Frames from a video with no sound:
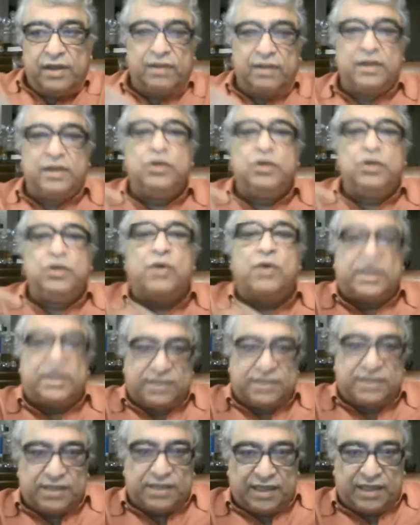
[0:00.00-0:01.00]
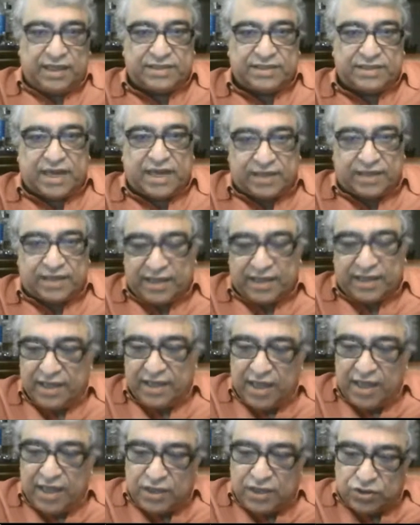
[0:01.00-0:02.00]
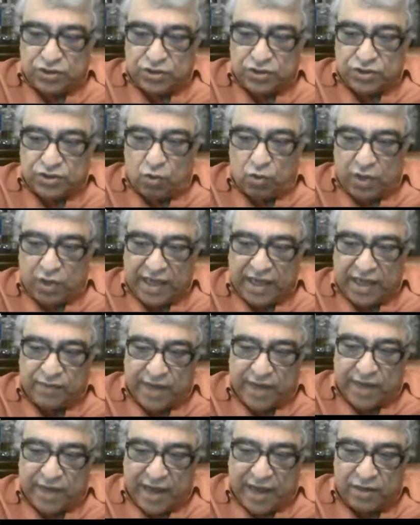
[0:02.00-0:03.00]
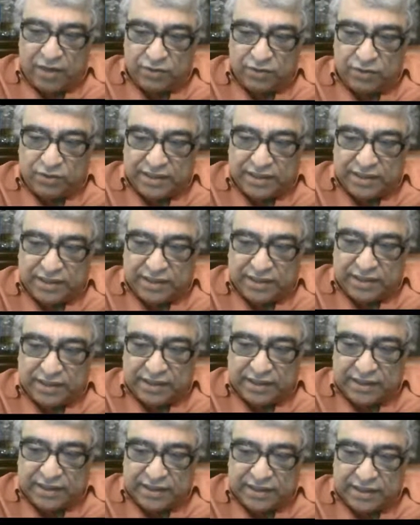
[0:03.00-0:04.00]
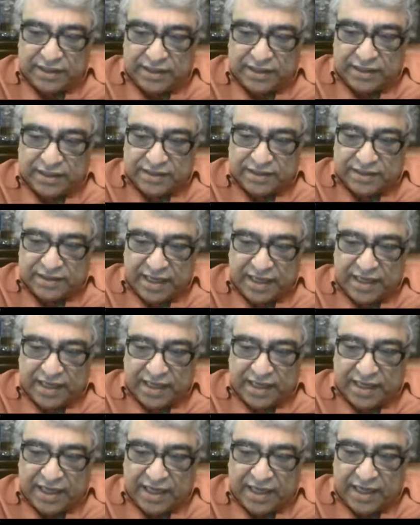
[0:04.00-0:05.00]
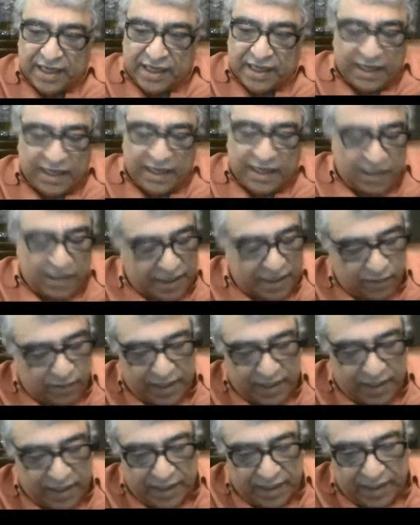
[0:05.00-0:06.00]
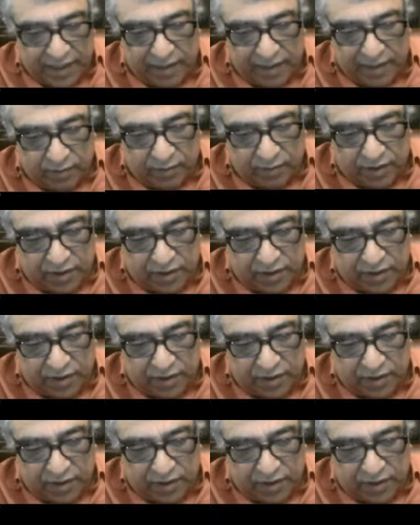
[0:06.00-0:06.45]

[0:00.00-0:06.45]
units exactly. So anyway, I looked at this and and, and then anyway in, in